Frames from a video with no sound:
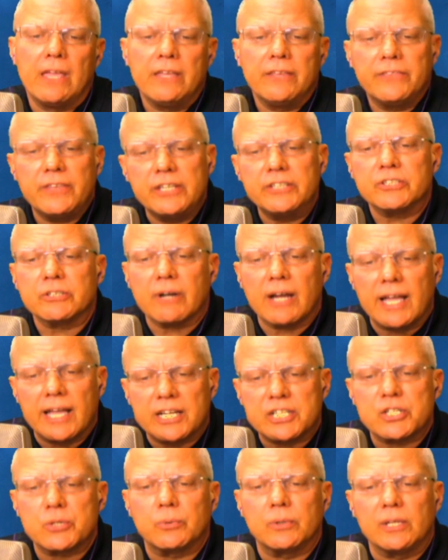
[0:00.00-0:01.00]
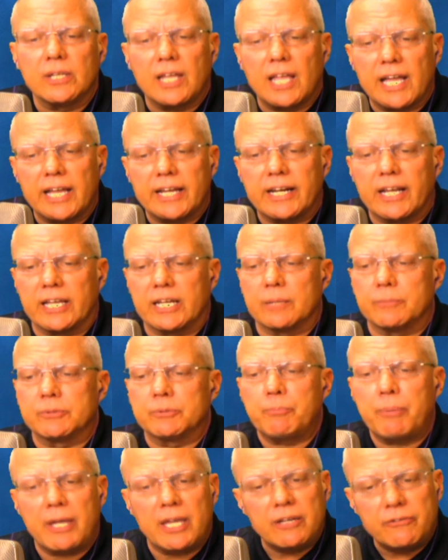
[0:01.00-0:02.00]
These are actual line items
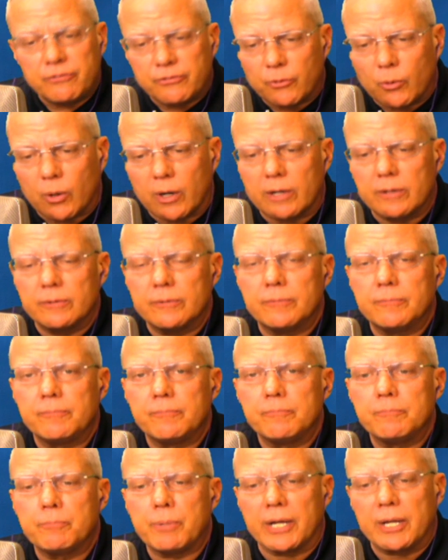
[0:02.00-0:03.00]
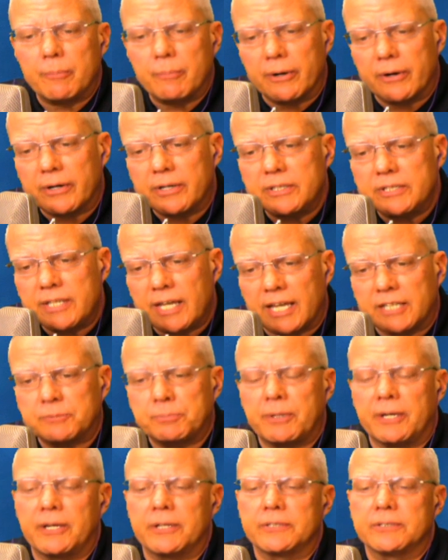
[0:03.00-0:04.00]
paid for by American
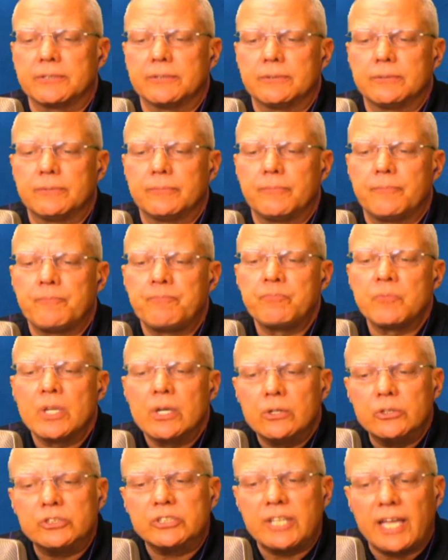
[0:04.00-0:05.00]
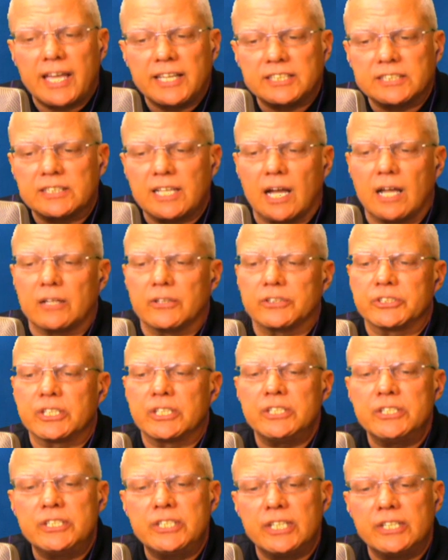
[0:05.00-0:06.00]
taxpayers, whose tax dollars
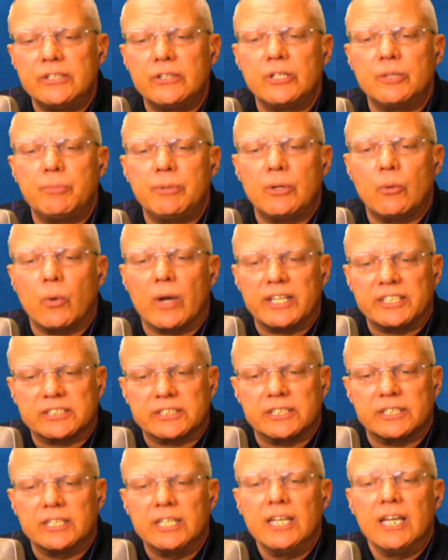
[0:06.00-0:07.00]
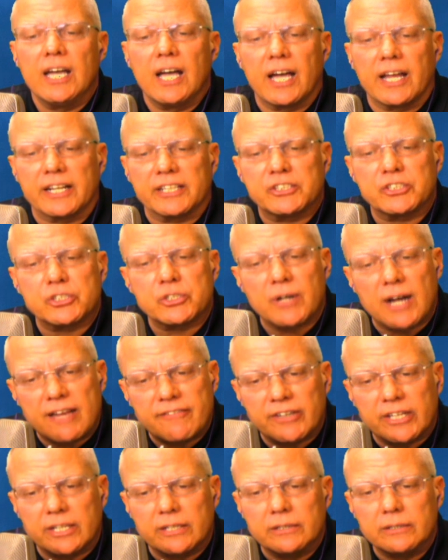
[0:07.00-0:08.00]
continue to be wasted on
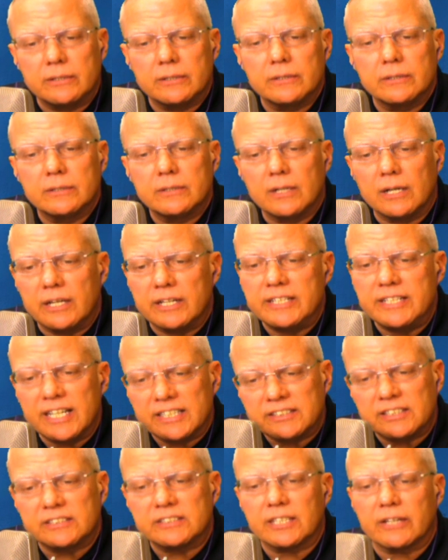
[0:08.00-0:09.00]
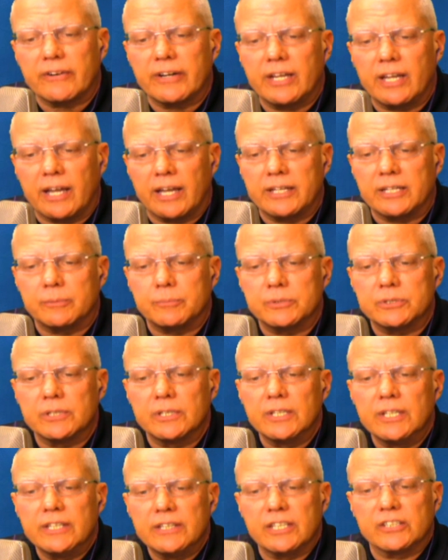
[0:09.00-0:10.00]
extravagant, unnecessary items
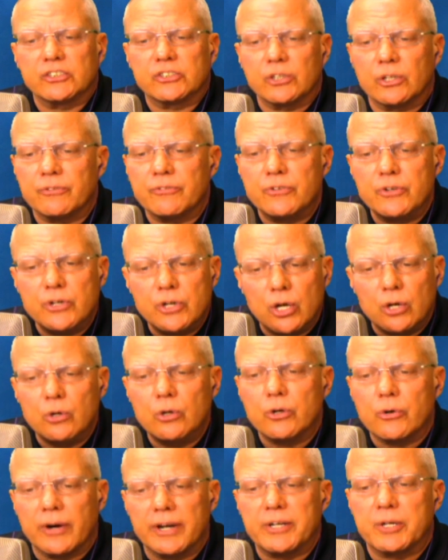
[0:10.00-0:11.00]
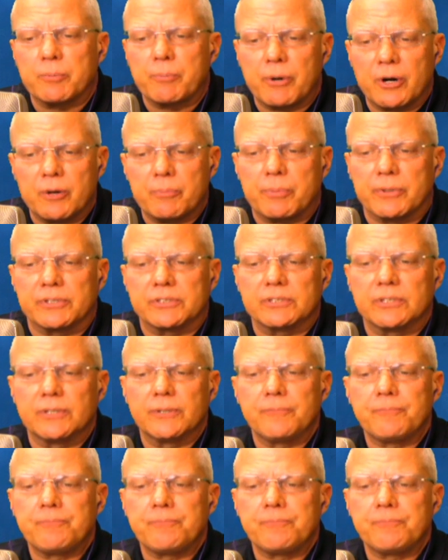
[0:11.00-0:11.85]
that serve no greater purpose